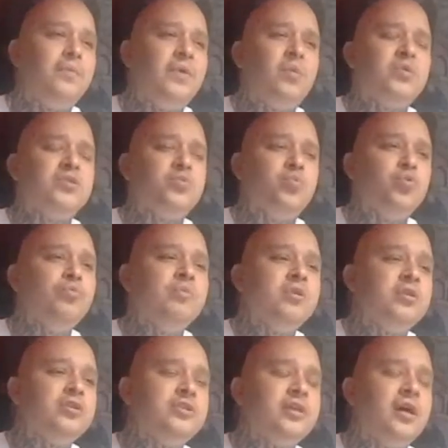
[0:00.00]
There was
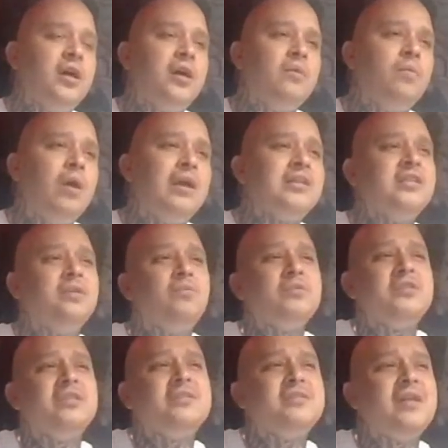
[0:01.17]
rumors. Well, actually,
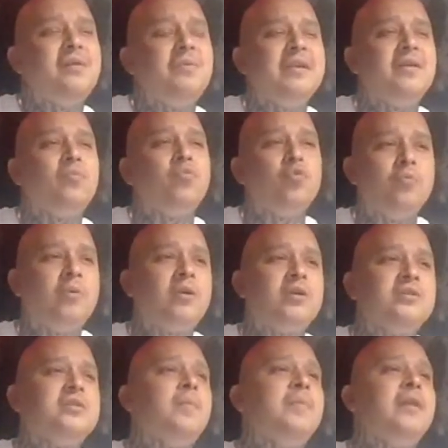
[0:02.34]
It's not really a rumor
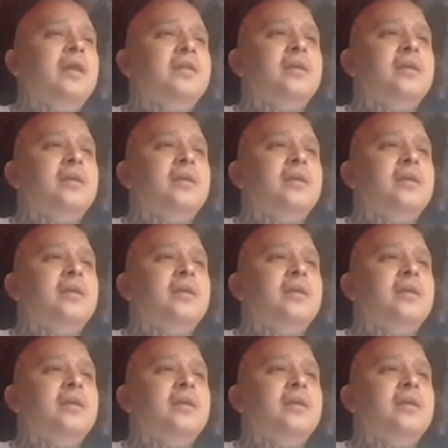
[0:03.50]
because I mean, I